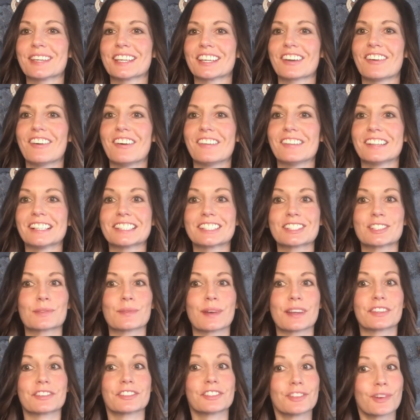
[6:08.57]
call as to
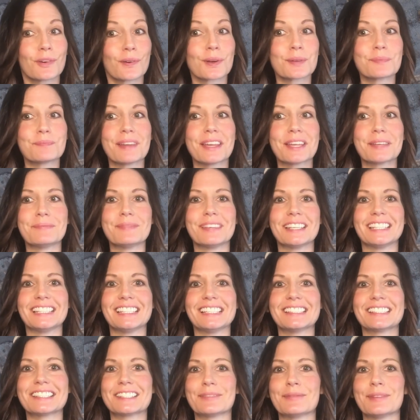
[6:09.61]
whether your pavement
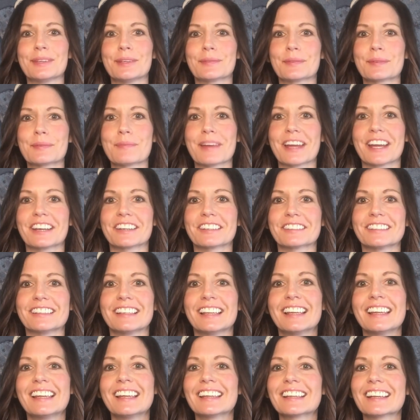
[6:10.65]
needs to be repaired,
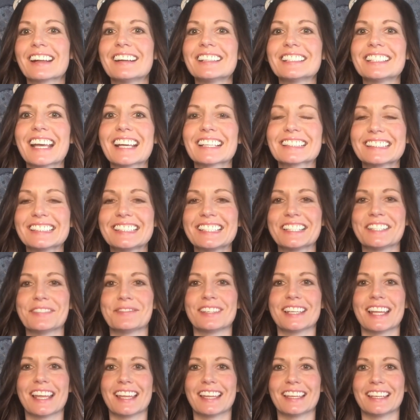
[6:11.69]
contact the team at
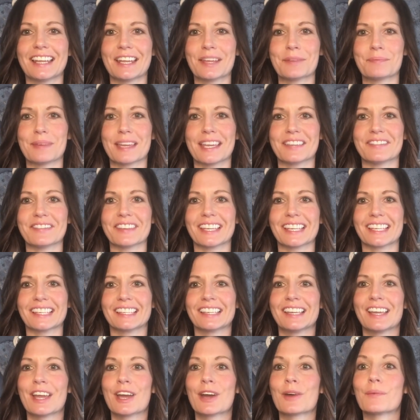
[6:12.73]
A&A Paving.
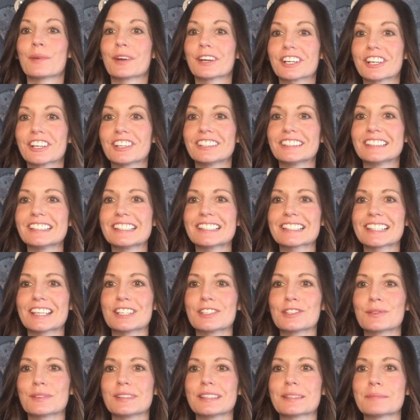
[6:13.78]
We're currently
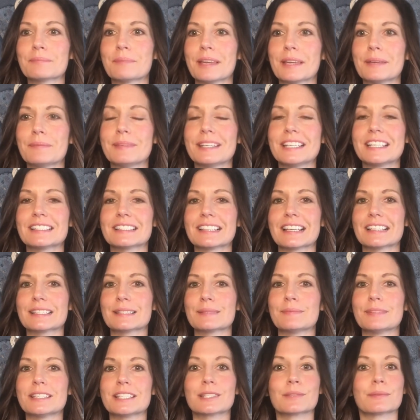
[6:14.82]
scheduling pavement
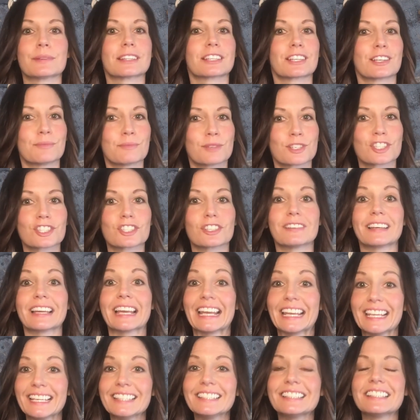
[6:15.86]
assessments with commercial
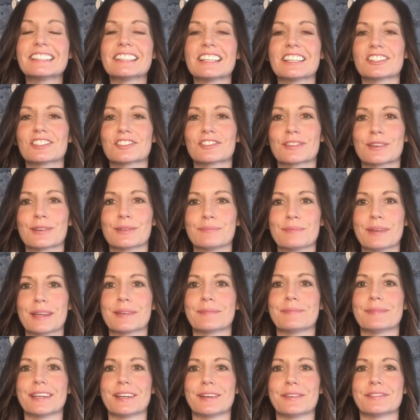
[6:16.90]
and industrial
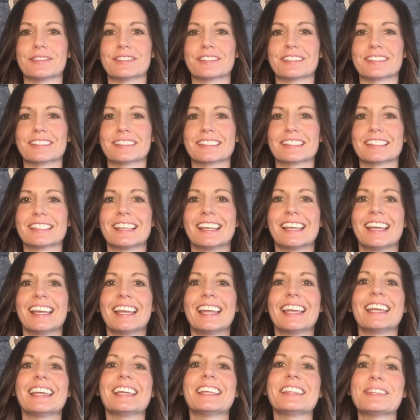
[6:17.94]
pavement owners.
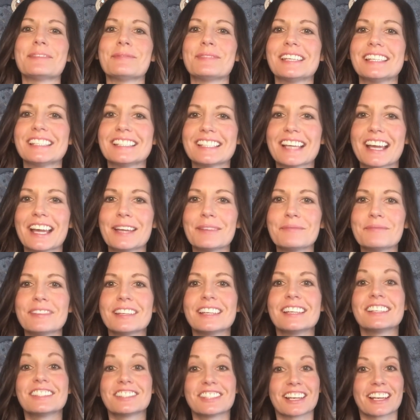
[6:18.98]
In the meantime,
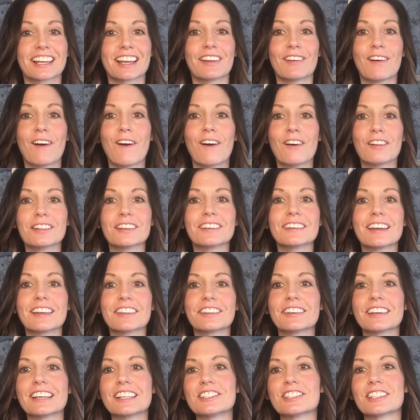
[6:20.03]
check out all our other
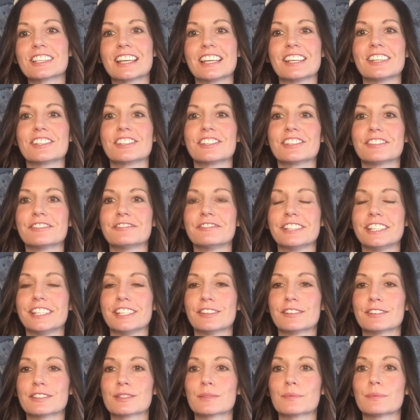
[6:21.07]
educational
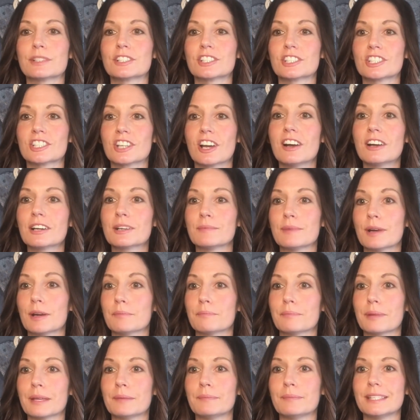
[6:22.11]
videos which talk about
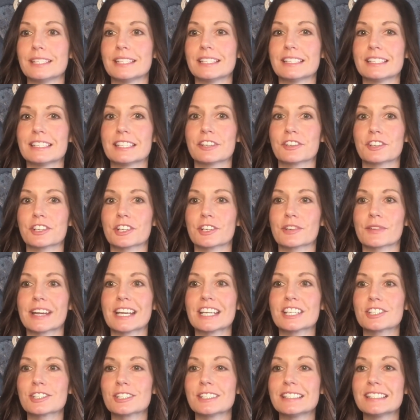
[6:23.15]
pavement
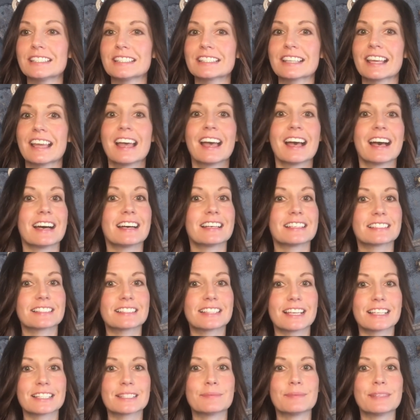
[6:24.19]
deteriorations,
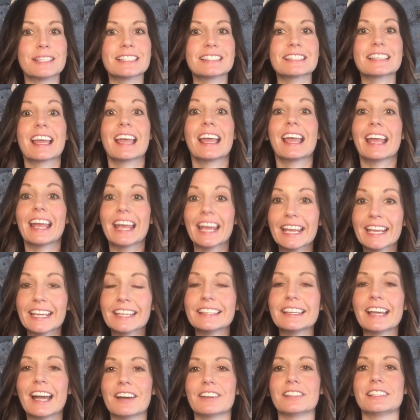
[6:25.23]
assessments, and
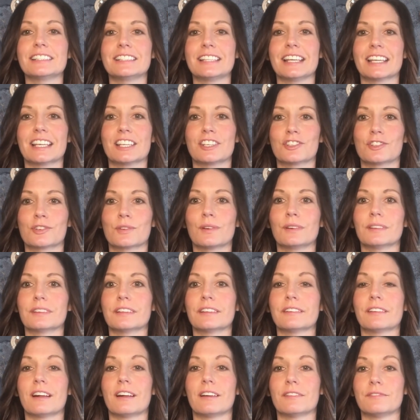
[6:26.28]
how to take control
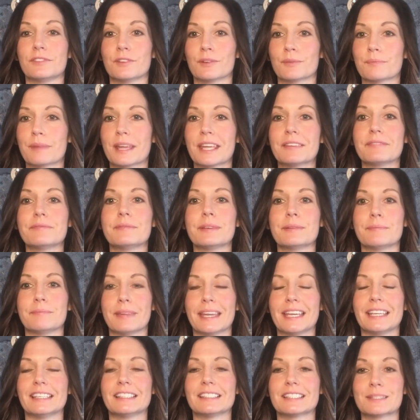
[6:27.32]
of your pavement
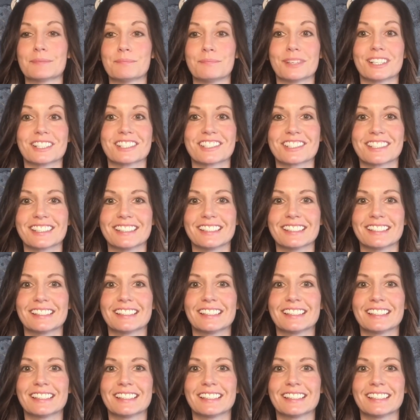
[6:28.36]
maintenance budget.